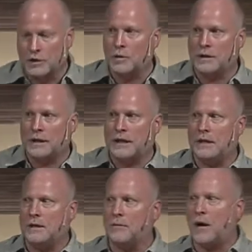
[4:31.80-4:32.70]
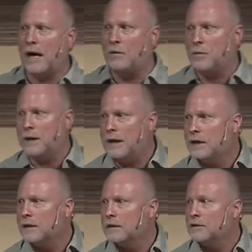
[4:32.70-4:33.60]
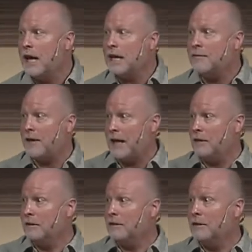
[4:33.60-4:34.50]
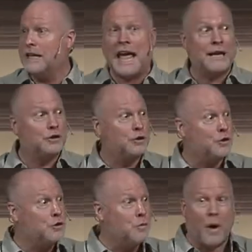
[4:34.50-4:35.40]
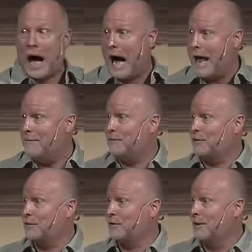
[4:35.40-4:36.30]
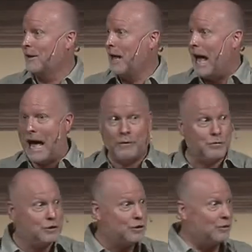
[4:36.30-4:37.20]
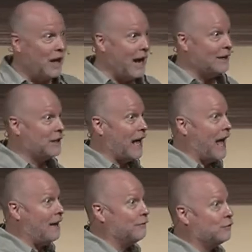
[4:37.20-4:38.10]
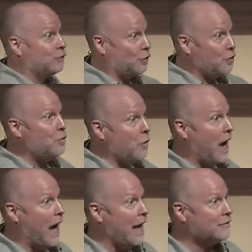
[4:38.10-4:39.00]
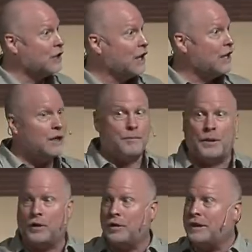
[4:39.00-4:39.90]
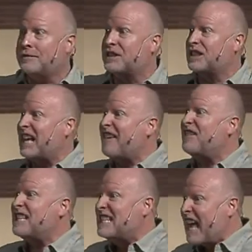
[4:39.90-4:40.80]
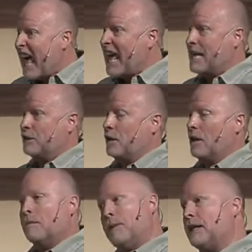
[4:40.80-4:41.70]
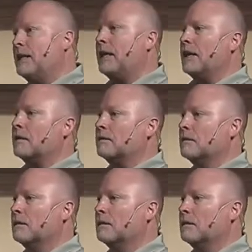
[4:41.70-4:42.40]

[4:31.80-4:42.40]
So at the end of the bridal week, Jacob found that he had 2 wives. How would you like to have 2 wives in a period of 7 days? But he did.